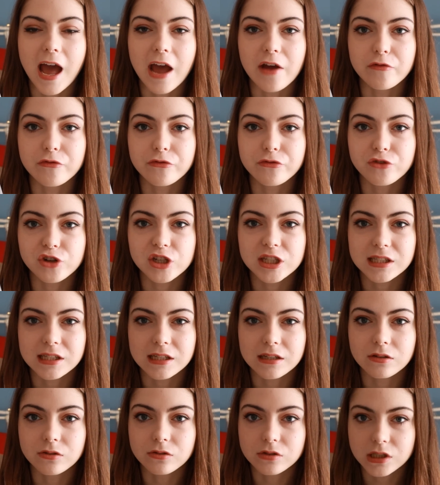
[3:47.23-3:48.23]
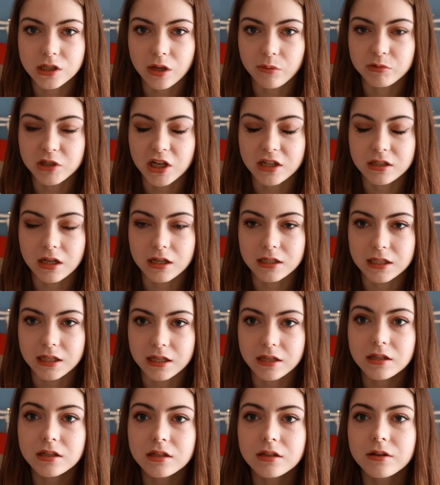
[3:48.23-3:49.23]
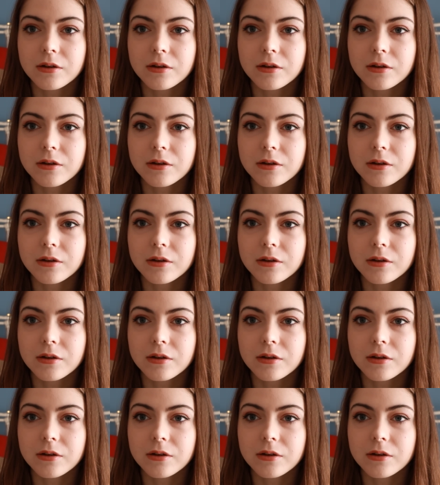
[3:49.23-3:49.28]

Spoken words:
every single subject I did